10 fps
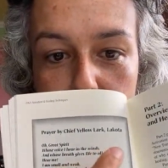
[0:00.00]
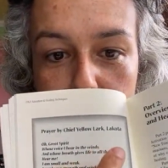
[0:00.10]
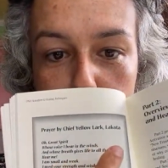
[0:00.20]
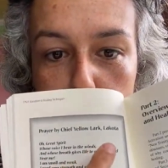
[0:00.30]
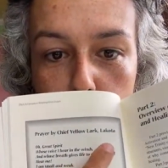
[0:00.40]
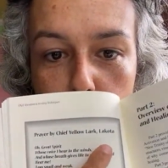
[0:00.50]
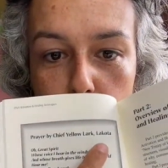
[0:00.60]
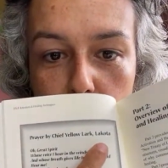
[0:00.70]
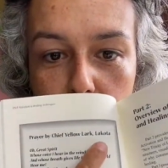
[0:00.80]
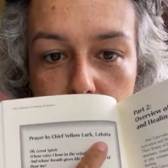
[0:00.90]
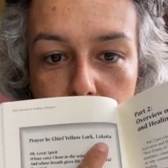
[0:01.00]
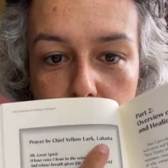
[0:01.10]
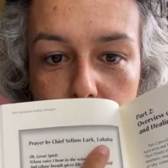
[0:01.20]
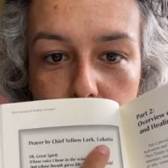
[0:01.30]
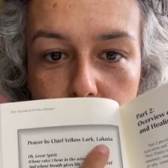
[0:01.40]
Lakota.
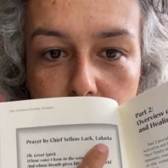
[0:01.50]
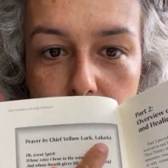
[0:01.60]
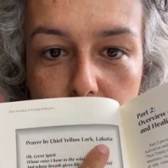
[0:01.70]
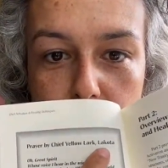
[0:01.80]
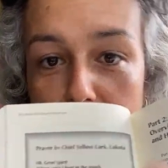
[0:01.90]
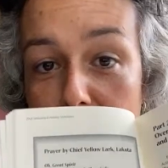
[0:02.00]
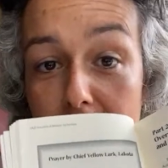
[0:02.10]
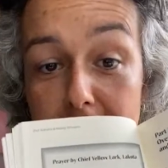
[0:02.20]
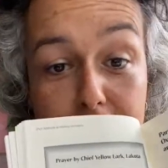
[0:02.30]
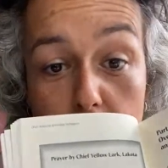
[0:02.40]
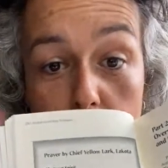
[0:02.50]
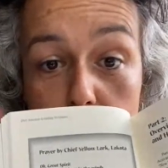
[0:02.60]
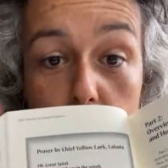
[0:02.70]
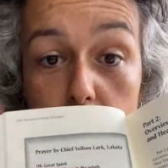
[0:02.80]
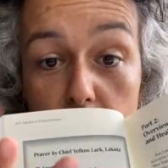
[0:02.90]
I did not
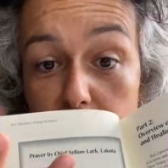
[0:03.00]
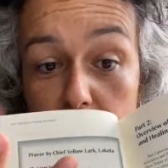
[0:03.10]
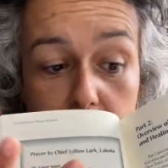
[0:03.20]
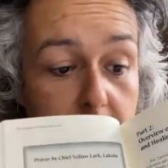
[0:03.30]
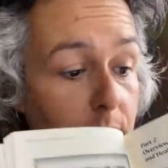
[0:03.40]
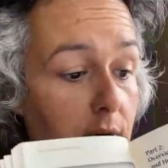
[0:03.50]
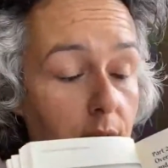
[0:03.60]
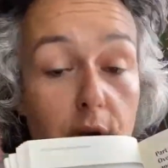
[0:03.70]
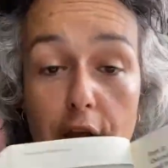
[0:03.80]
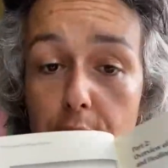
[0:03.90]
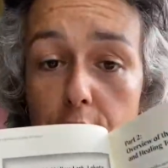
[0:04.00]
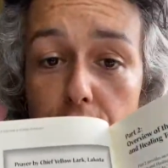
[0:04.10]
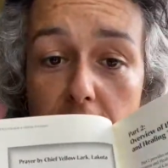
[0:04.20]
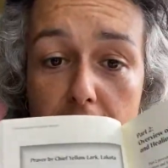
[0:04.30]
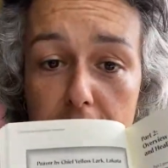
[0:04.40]
know about this book when I wrote
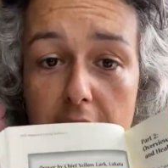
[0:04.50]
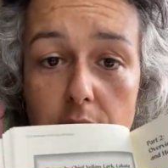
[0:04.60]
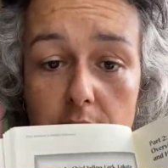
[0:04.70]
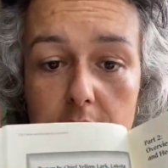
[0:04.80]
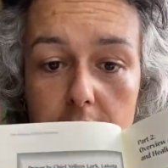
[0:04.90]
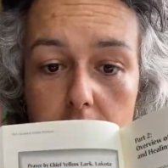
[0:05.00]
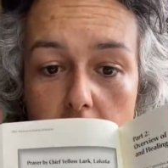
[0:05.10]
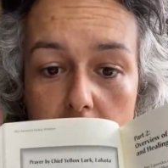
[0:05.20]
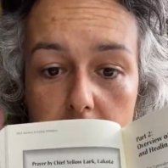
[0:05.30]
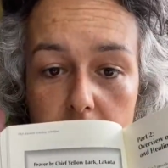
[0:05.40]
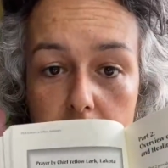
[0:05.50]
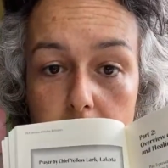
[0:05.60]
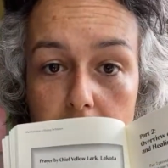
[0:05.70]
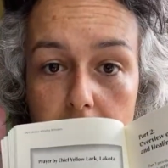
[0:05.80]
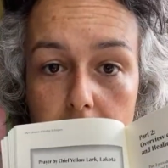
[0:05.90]
that. That was kind of in the
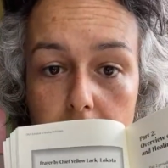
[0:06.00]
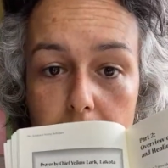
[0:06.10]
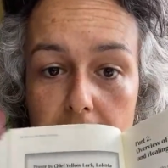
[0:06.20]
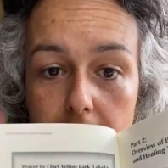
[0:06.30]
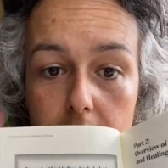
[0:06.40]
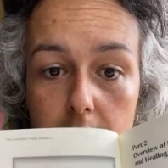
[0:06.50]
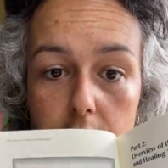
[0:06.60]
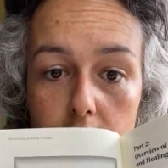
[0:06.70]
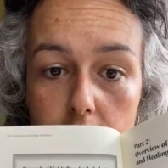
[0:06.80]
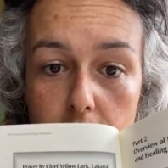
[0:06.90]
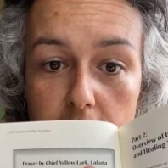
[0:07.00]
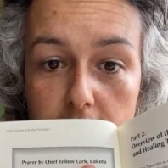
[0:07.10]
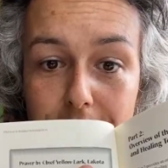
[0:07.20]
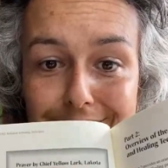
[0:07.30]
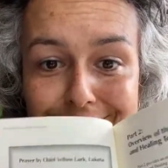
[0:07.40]
beginning of my journey.
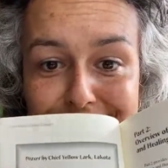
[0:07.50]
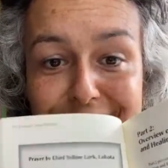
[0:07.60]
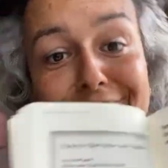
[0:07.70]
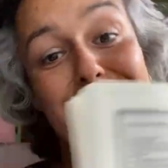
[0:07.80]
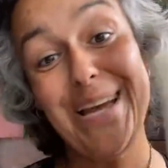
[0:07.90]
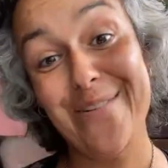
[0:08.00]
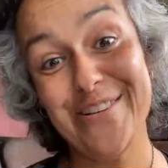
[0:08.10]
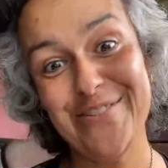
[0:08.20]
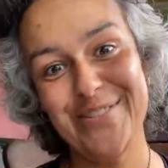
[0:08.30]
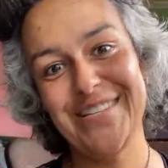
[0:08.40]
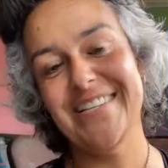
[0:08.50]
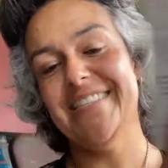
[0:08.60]
But how interesting is